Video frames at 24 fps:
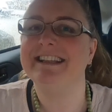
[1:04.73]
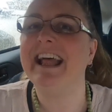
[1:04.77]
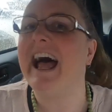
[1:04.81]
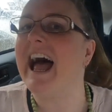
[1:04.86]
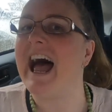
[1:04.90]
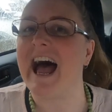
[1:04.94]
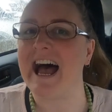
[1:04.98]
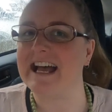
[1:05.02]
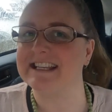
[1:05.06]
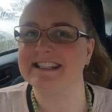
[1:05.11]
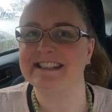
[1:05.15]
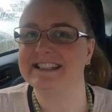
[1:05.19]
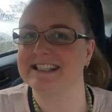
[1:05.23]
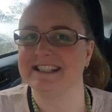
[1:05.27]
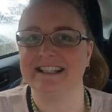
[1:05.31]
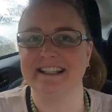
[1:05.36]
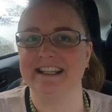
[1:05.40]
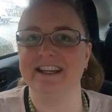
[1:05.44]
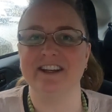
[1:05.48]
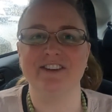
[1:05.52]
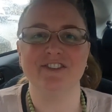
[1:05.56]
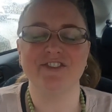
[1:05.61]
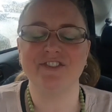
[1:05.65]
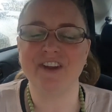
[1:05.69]
has to
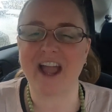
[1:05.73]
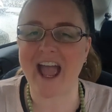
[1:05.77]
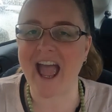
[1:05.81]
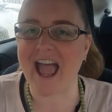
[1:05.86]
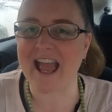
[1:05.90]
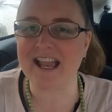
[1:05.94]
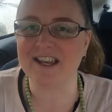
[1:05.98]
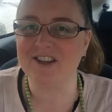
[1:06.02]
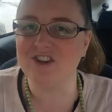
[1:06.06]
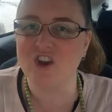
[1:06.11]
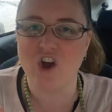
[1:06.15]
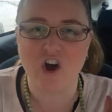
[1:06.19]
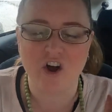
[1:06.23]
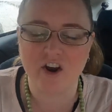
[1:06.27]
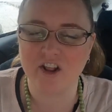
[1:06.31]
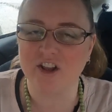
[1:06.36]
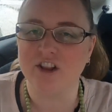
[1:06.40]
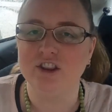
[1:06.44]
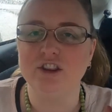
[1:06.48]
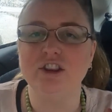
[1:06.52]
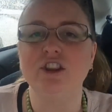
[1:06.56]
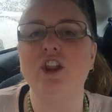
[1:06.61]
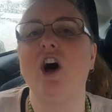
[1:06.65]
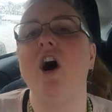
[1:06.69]
live, and not a
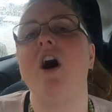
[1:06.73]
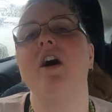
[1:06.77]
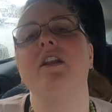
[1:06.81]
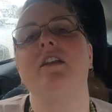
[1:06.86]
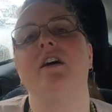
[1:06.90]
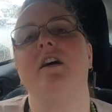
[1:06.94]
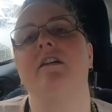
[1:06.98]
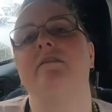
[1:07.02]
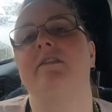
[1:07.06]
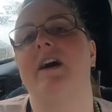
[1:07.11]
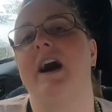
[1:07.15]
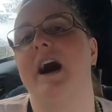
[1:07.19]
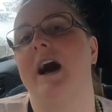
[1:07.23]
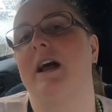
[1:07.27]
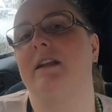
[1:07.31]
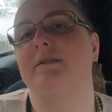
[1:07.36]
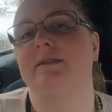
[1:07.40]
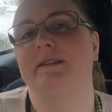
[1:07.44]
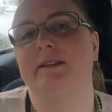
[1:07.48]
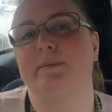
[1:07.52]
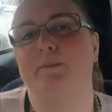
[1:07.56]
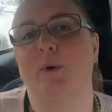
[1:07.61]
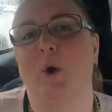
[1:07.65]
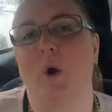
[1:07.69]
lot of
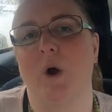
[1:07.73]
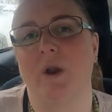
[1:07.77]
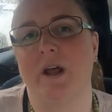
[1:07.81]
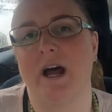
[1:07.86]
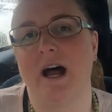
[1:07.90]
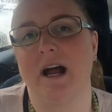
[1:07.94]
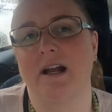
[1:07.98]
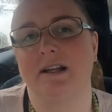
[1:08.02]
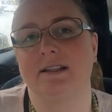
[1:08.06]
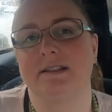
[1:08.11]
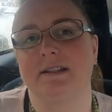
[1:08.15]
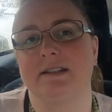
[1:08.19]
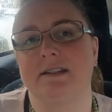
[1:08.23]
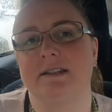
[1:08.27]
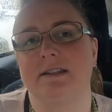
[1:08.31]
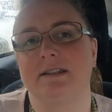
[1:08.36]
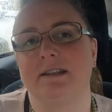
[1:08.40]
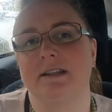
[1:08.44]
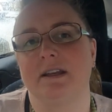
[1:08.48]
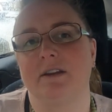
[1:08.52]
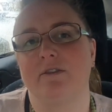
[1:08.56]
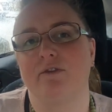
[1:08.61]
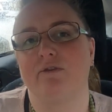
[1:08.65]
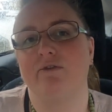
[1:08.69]
arts
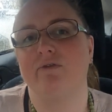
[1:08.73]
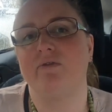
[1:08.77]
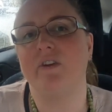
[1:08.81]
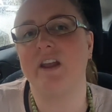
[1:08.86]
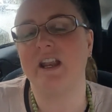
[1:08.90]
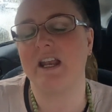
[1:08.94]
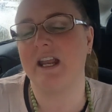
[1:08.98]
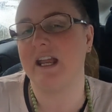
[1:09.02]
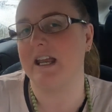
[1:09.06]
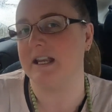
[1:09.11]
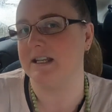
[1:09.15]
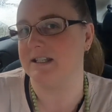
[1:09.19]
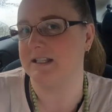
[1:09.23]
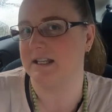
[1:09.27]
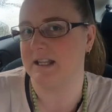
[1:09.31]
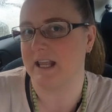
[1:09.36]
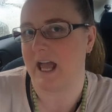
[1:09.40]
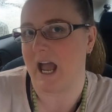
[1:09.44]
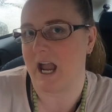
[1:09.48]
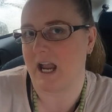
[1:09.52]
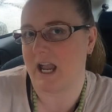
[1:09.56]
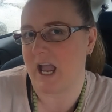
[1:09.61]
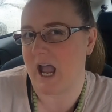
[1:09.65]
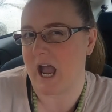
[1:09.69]
products fit into
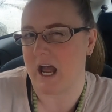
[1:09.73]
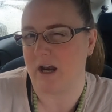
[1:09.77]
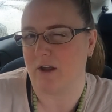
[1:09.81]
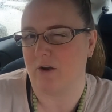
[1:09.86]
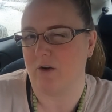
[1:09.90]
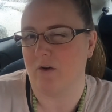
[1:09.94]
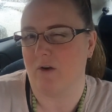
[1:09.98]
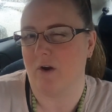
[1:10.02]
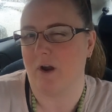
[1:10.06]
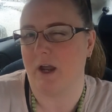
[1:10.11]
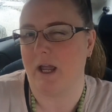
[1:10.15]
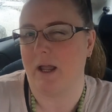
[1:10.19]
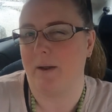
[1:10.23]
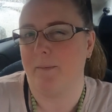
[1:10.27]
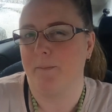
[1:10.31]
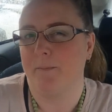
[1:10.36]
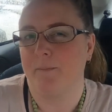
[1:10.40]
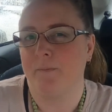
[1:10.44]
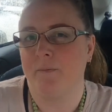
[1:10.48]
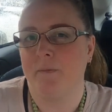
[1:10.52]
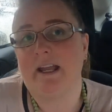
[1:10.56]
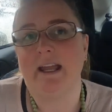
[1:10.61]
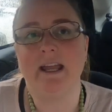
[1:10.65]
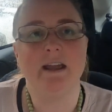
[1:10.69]
that category.
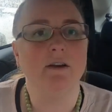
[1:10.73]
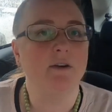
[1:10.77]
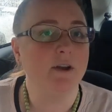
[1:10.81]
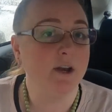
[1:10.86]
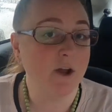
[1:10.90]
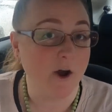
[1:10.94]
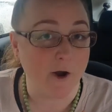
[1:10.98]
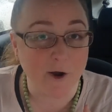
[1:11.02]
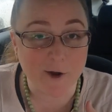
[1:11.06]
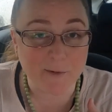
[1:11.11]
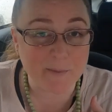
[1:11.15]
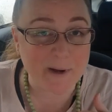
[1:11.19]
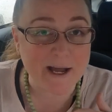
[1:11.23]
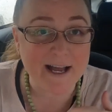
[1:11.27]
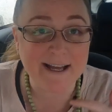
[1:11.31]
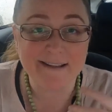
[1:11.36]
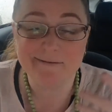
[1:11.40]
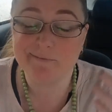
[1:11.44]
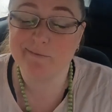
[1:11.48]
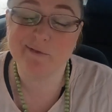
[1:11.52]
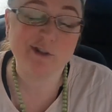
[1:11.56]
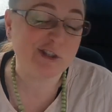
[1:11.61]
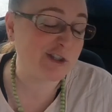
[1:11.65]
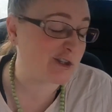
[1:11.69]
Here in
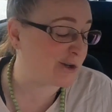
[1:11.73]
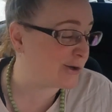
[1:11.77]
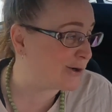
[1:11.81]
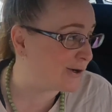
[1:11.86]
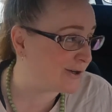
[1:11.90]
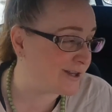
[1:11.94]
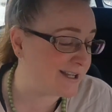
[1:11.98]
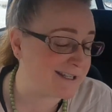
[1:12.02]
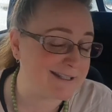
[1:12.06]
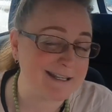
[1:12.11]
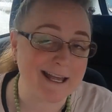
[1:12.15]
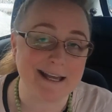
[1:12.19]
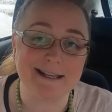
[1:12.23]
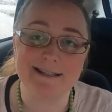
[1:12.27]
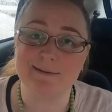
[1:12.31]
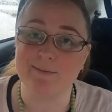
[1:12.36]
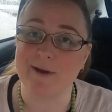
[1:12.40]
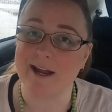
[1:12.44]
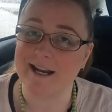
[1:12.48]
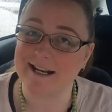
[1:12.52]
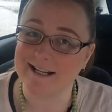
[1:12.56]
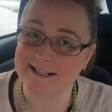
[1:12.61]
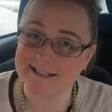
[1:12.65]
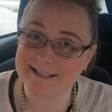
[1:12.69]
Hobart, sure, the
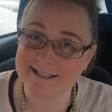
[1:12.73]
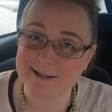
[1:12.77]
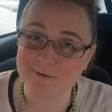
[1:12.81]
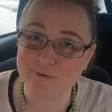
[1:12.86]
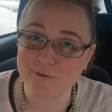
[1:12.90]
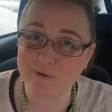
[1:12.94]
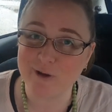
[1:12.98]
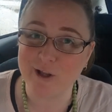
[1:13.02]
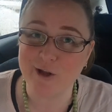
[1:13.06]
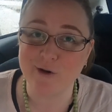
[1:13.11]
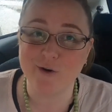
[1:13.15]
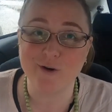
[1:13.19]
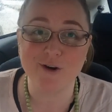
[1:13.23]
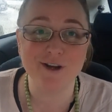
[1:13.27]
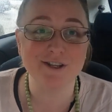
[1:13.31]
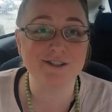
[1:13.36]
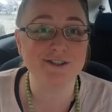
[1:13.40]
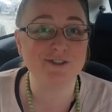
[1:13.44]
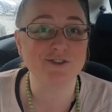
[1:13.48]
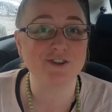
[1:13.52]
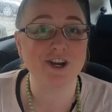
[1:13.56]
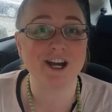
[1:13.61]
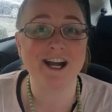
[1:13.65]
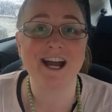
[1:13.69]
Tasmanian Symphony
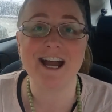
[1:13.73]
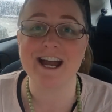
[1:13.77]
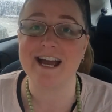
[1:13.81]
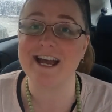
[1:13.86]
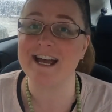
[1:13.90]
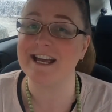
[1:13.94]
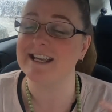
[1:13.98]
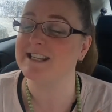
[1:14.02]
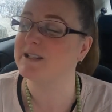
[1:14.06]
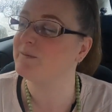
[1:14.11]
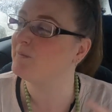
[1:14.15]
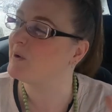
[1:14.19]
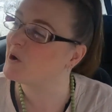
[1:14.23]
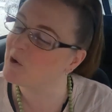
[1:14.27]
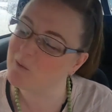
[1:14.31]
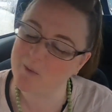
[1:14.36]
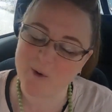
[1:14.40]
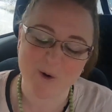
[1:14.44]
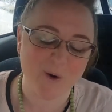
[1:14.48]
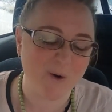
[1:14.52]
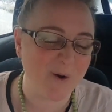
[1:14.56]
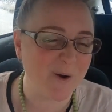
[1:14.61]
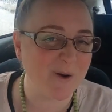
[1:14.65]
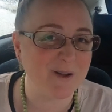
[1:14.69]
Orchestra has
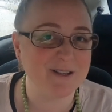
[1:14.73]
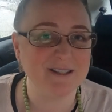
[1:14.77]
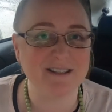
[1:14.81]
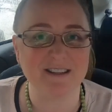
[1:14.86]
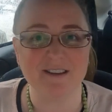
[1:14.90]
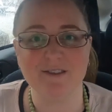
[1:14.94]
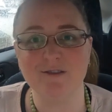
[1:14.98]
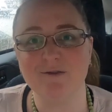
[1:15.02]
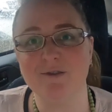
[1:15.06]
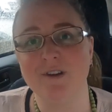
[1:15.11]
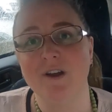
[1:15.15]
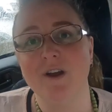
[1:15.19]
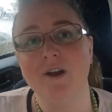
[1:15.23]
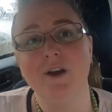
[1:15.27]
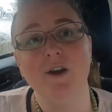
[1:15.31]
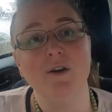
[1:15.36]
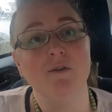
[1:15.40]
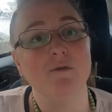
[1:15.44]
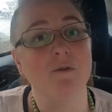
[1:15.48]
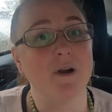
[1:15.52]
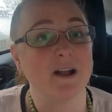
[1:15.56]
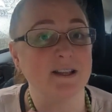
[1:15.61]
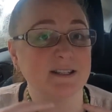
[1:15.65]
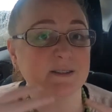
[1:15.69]
billboards and
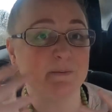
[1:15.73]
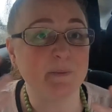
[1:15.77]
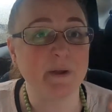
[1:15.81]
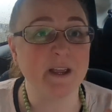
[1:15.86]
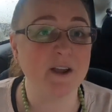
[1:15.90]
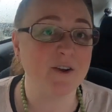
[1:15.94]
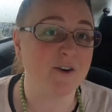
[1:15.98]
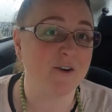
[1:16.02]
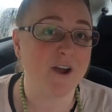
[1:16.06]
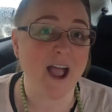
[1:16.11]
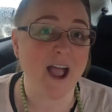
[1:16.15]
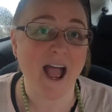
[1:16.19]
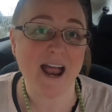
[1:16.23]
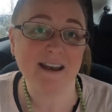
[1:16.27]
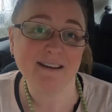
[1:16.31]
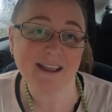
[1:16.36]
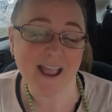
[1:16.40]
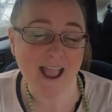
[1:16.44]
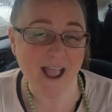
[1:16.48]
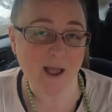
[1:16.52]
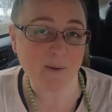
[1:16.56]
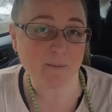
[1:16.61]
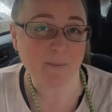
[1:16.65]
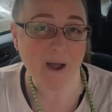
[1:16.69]
runs bigger ad
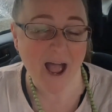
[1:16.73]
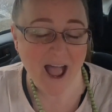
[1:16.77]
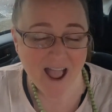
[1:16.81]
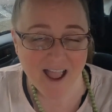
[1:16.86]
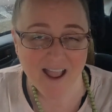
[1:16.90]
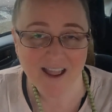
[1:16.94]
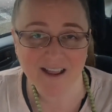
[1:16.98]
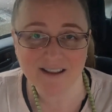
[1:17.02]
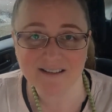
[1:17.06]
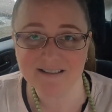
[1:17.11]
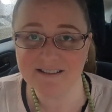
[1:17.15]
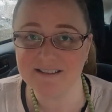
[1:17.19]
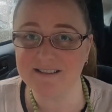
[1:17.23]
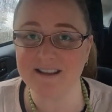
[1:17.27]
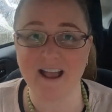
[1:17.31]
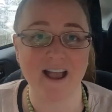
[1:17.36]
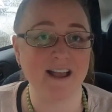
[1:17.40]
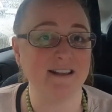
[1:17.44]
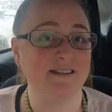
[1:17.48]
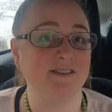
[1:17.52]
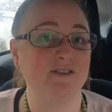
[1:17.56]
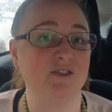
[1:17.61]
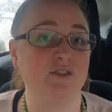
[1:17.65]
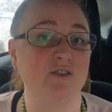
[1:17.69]
campaigns,
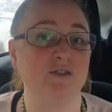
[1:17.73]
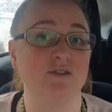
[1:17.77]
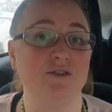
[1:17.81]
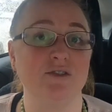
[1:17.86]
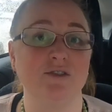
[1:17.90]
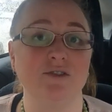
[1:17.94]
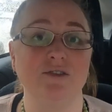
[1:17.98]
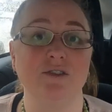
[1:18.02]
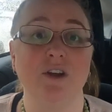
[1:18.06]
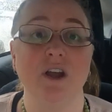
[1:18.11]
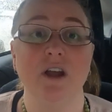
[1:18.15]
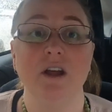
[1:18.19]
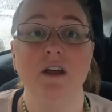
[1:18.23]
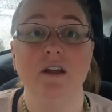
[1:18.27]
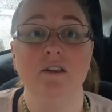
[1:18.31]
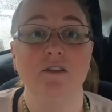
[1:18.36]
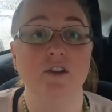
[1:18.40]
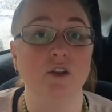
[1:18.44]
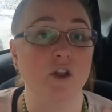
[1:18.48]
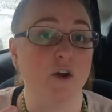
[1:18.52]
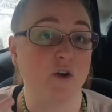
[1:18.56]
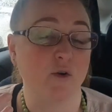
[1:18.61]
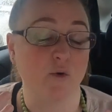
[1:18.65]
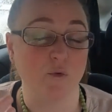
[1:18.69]
as do
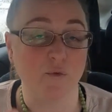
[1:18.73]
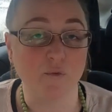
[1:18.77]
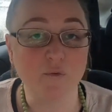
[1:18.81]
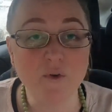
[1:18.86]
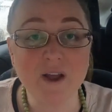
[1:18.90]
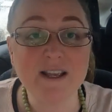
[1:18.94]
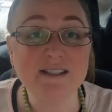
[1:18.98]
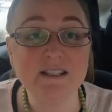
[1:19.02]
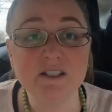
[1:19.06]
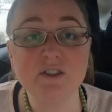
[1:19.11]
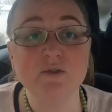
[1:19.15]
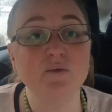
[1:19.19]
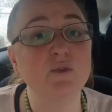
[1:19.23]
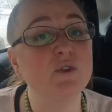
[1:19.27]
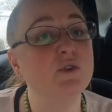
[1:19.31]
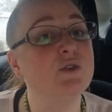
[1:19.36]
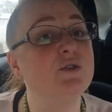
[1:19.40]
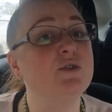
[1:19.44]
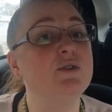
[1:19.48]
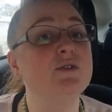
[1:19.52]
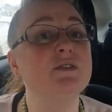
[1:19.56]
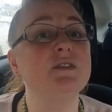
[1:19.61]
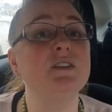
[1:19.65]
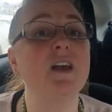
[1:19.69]
the local
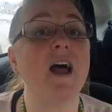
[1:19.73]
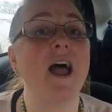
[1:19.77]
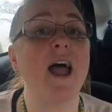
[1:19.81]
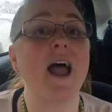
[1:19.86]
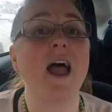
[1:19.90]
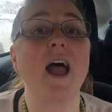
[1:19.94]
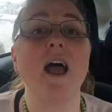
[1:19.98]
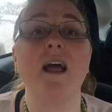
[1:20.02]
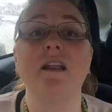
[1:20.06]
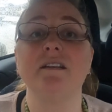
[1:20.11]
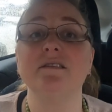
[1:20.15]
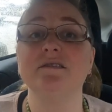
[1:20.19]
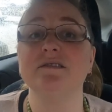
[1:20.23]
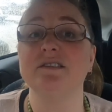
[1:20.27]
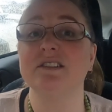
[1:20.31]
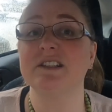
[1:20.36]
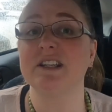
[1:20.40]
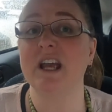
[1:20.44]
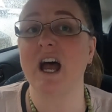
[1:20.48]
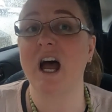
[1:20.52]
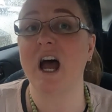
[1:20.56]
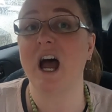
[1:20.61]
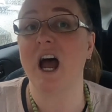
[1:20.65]
festivals and